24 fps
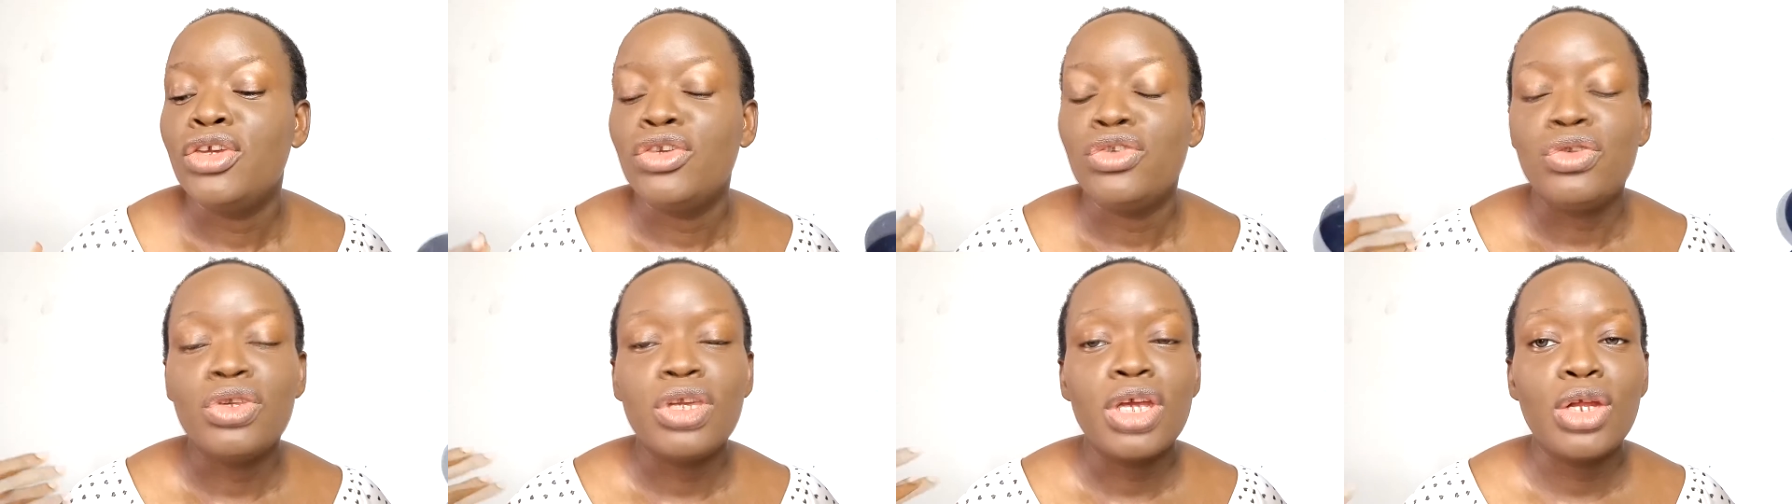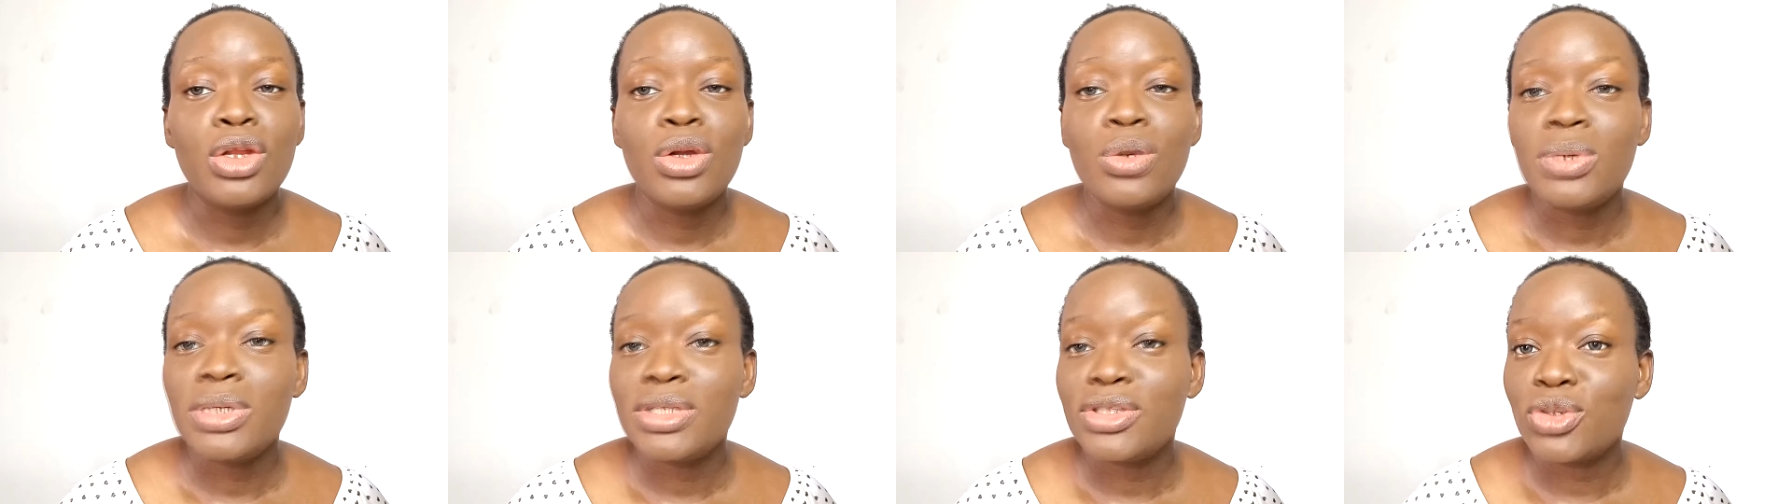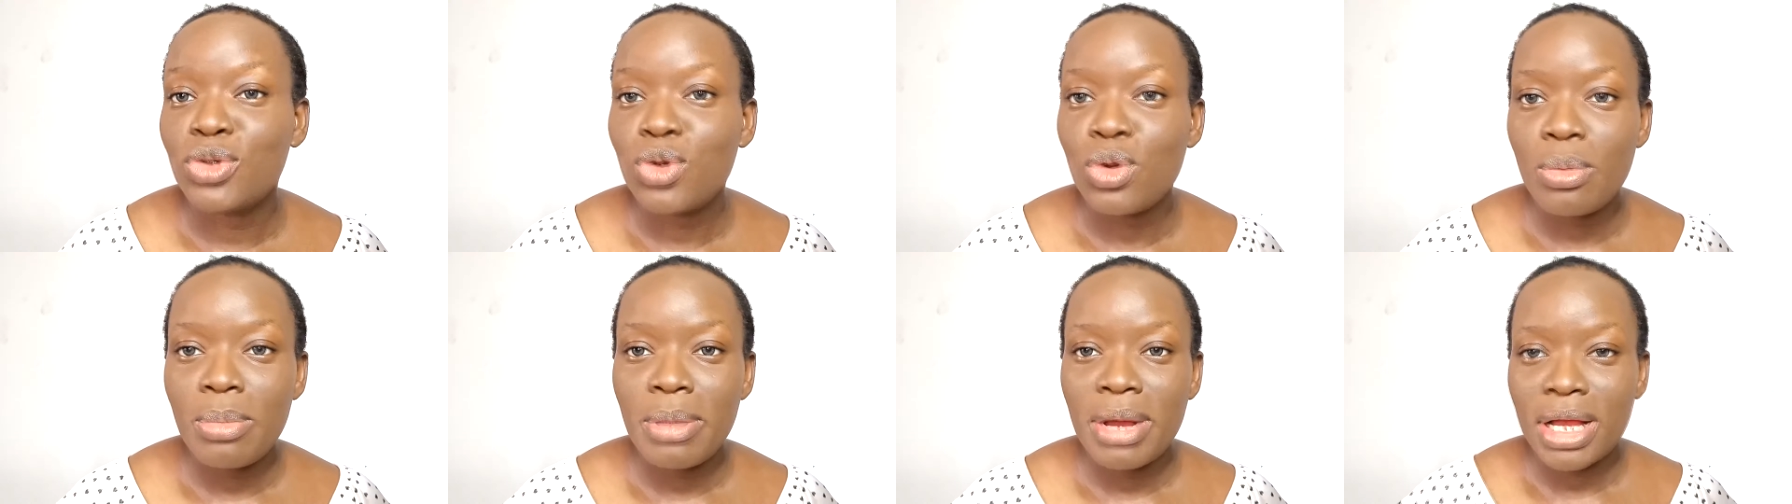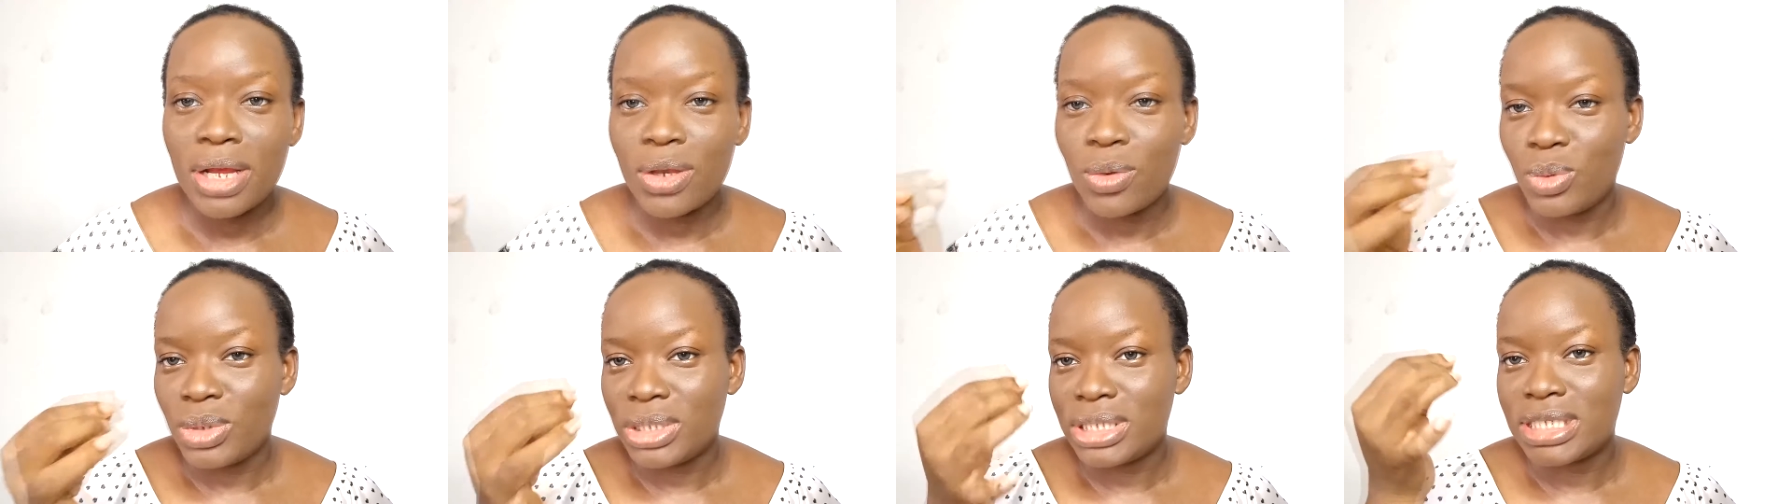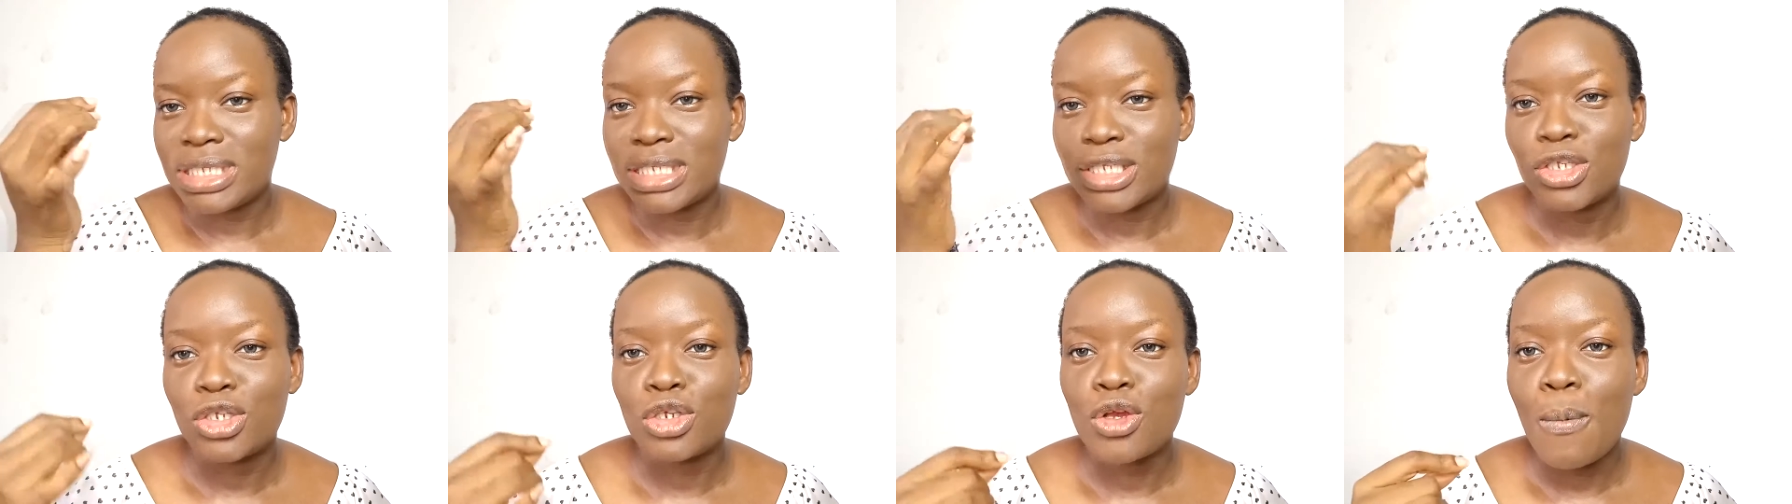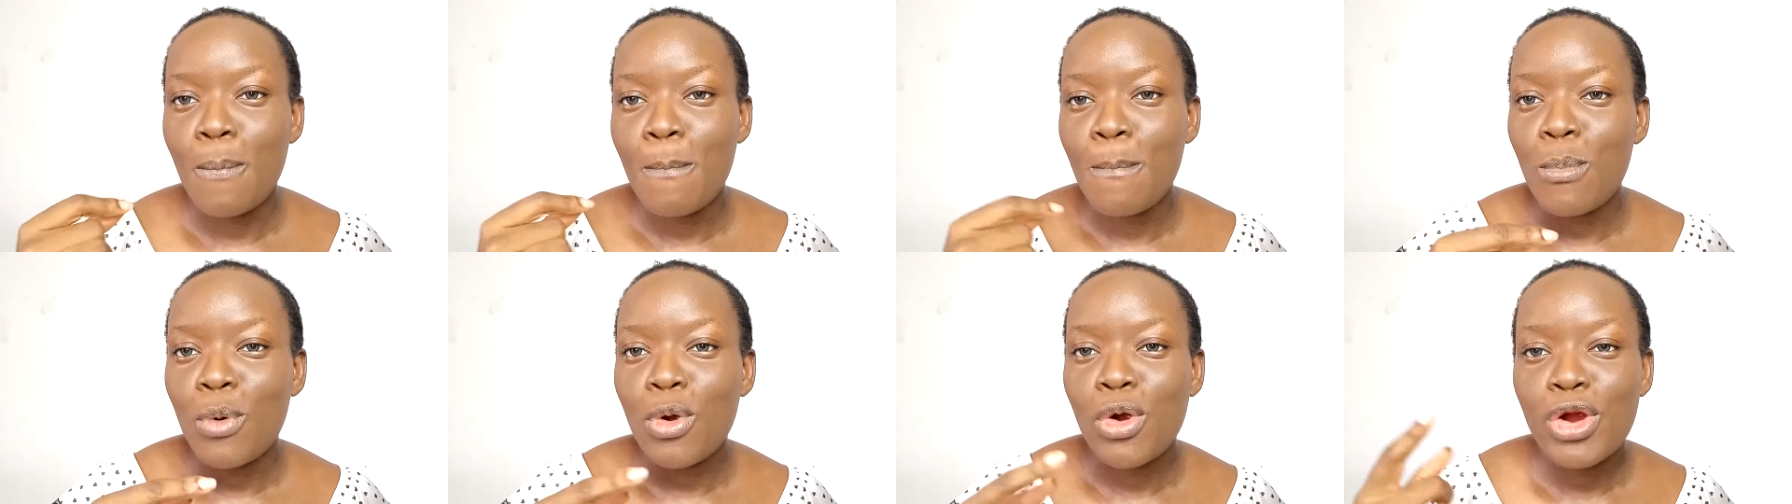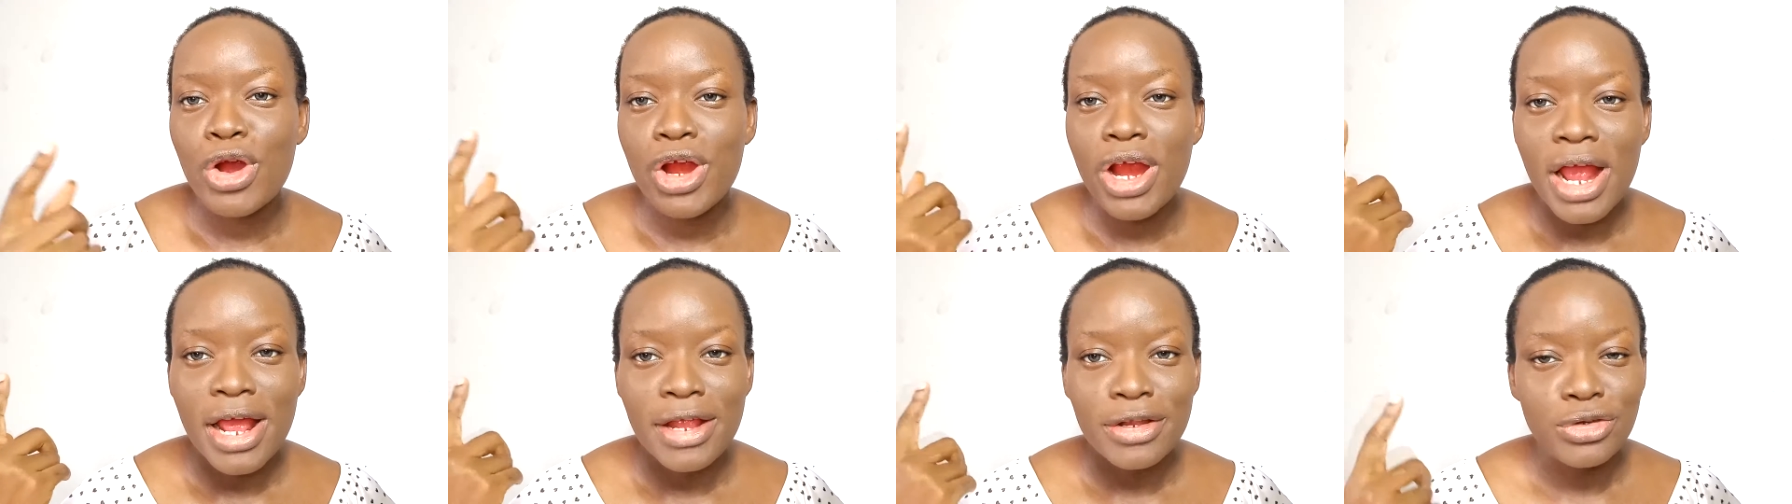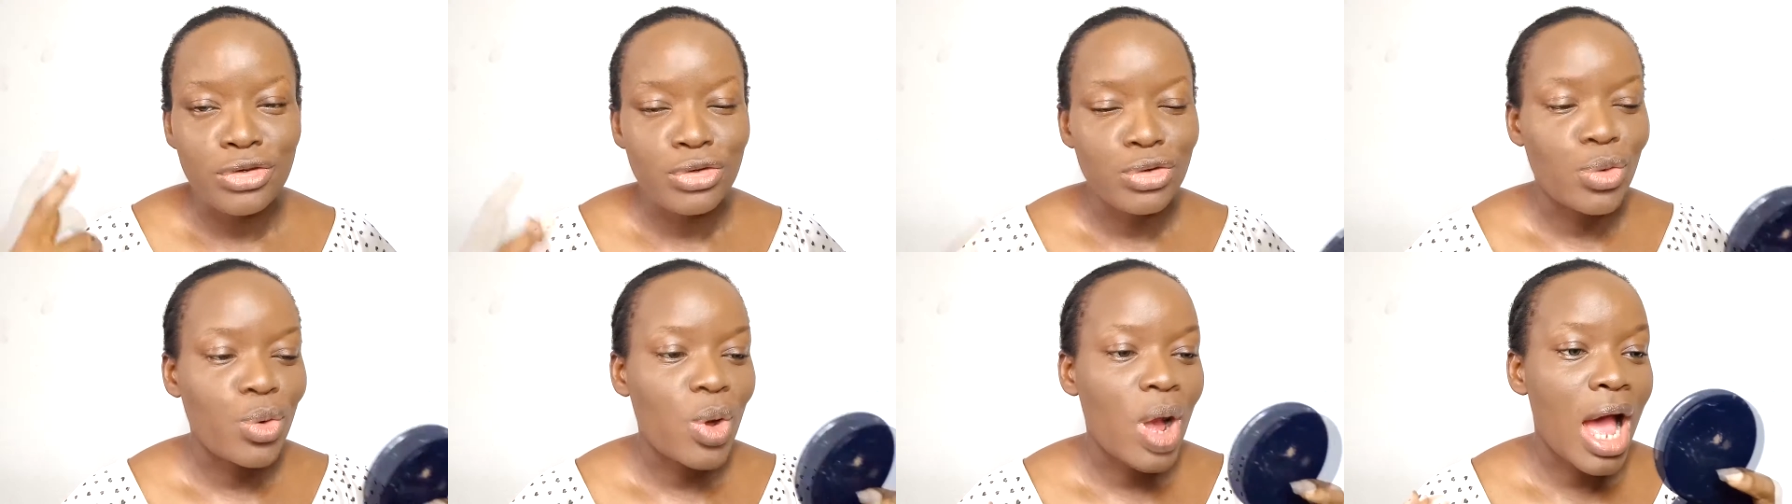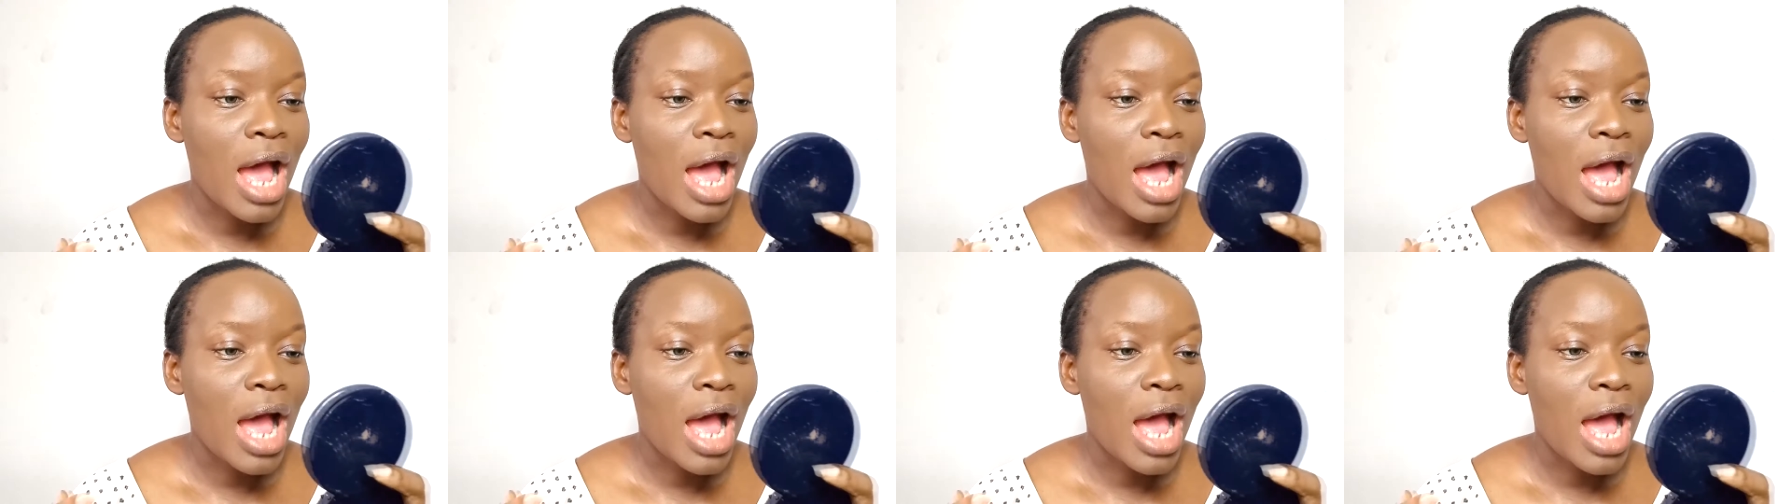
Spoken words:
you can always go back with some more and, you know,